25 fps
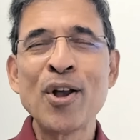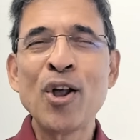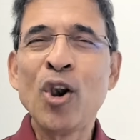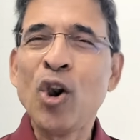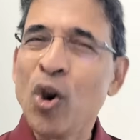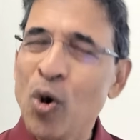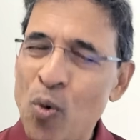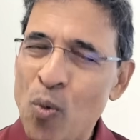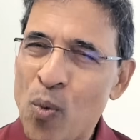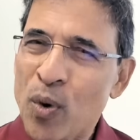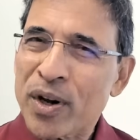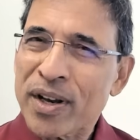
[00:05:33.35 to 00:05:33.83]

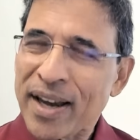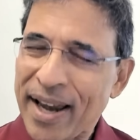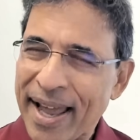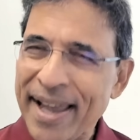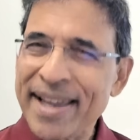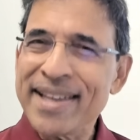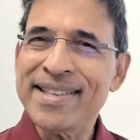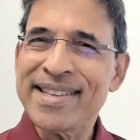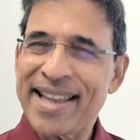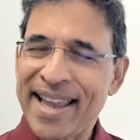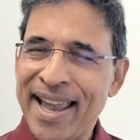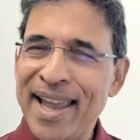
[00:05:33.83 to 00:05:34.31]
Look what
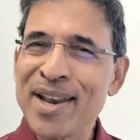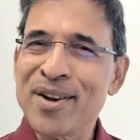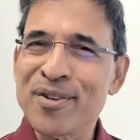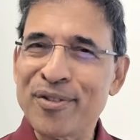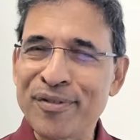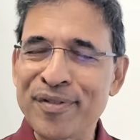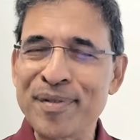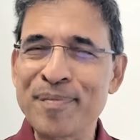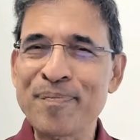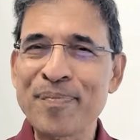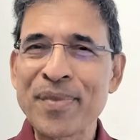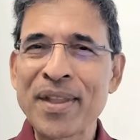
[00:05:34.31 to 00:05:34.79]
lies ahead
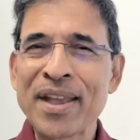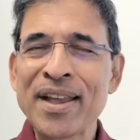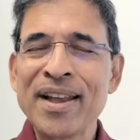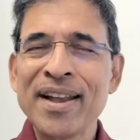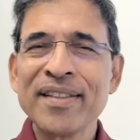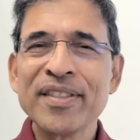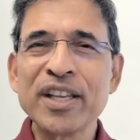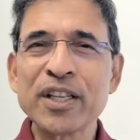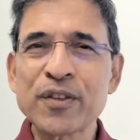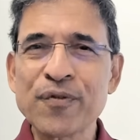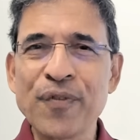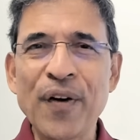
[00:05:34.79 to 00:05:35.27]
of him.
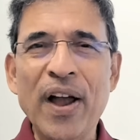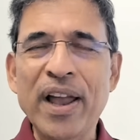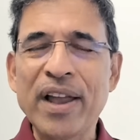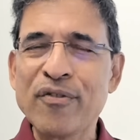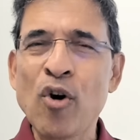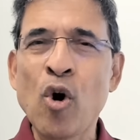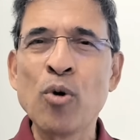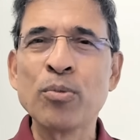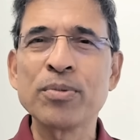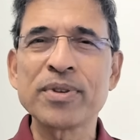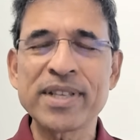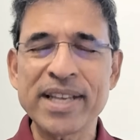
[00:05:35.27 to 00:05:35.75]
There's 5
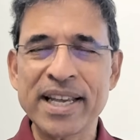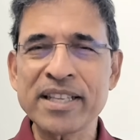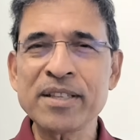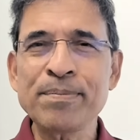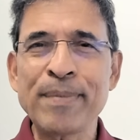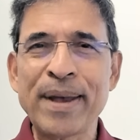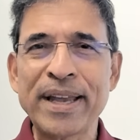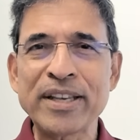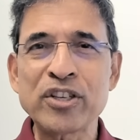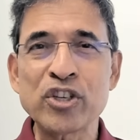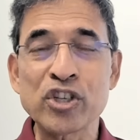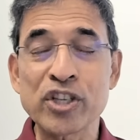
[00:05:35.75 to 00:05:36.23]
home test
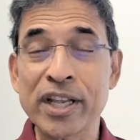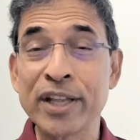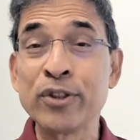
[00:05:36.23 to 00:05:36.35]
matches,